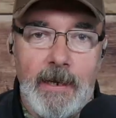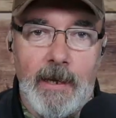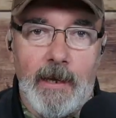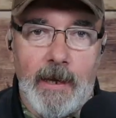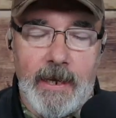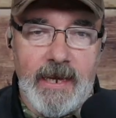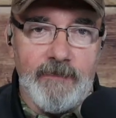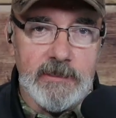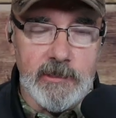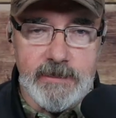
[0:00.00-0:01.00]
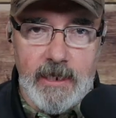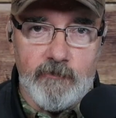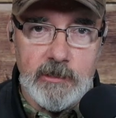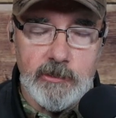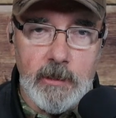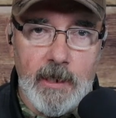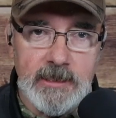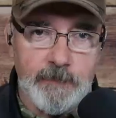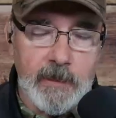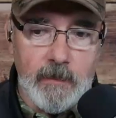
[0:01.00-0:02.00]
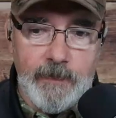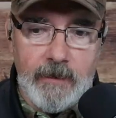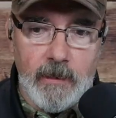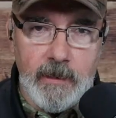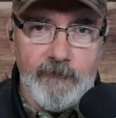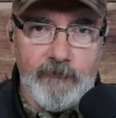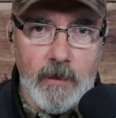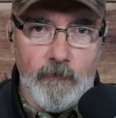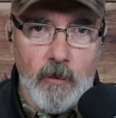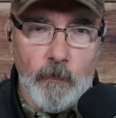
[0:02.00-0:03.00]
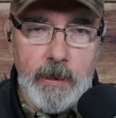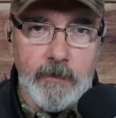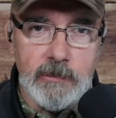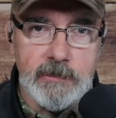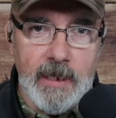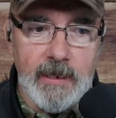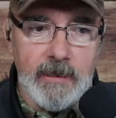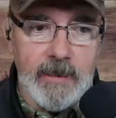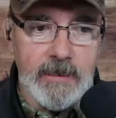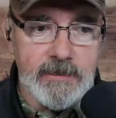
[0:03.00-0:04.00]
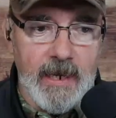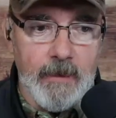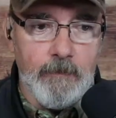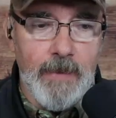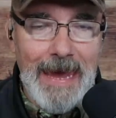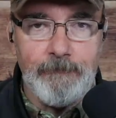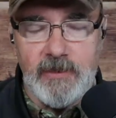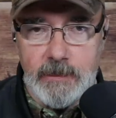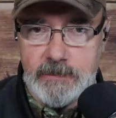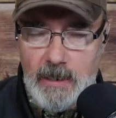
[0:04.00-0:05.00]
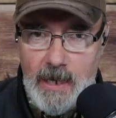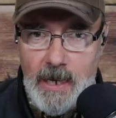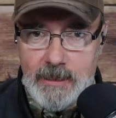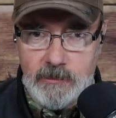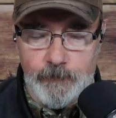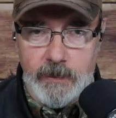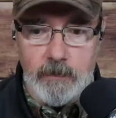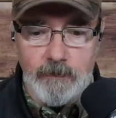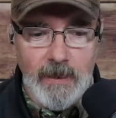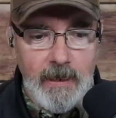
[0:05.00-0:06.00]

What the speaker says: Again, this is a Christian hospital. Apparently, from what we understand, it is a Baptist hospital,